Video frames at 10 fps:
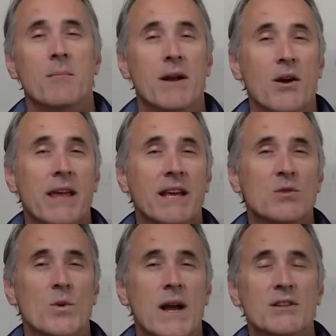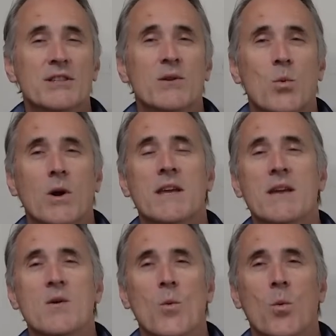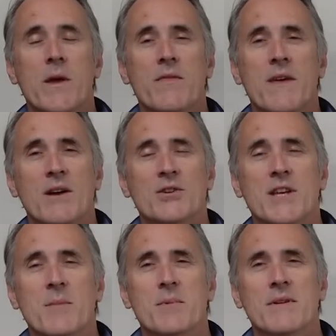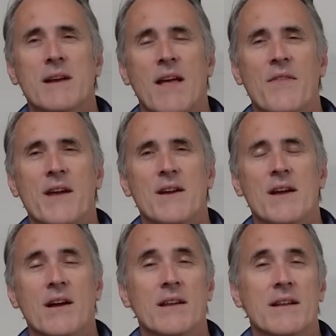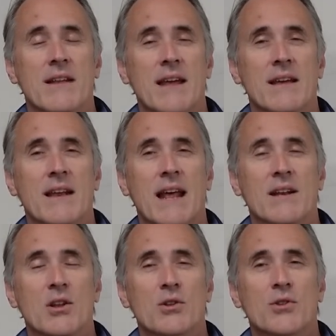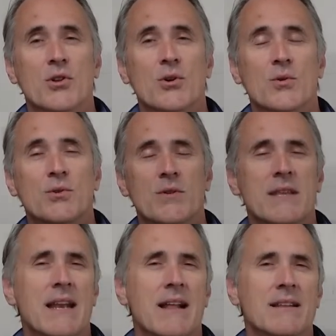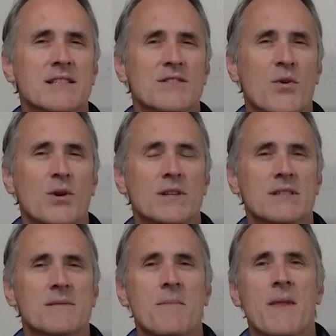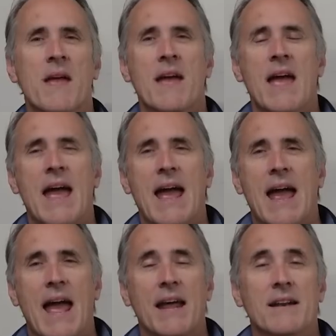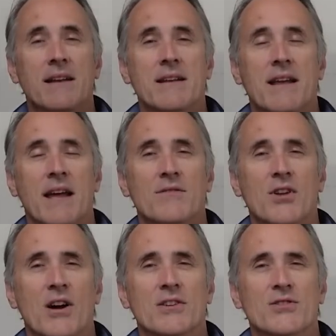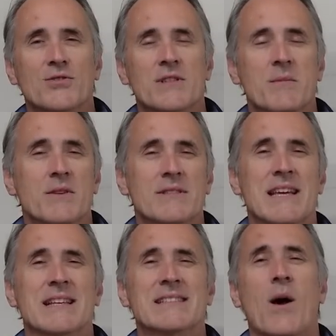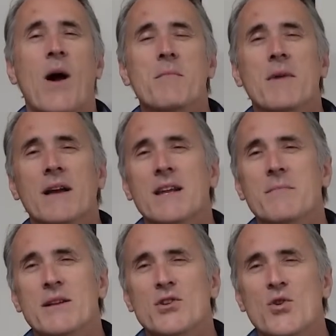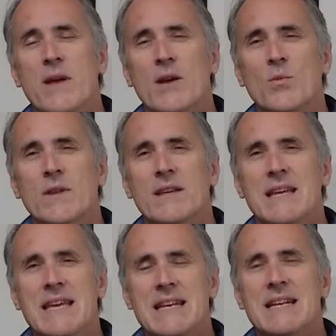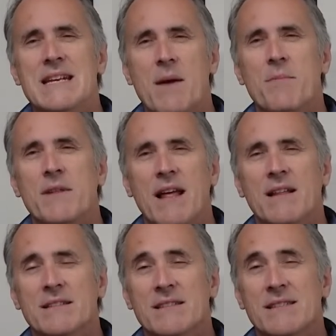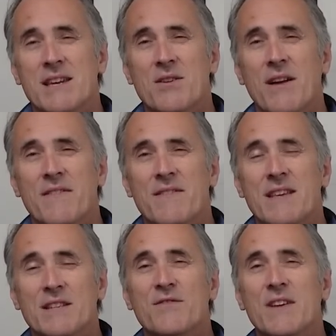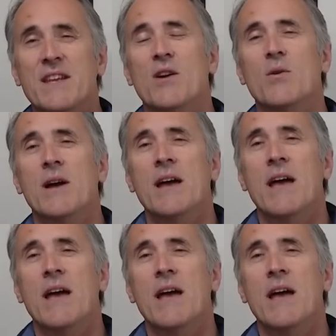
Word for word: But in our case, we're actually working with AirShaper, and they are going to take it and look, do the analysis for us and kind of talk us through some of those things. Now, I'm not going to be doing a really in-depth analysis here on this video,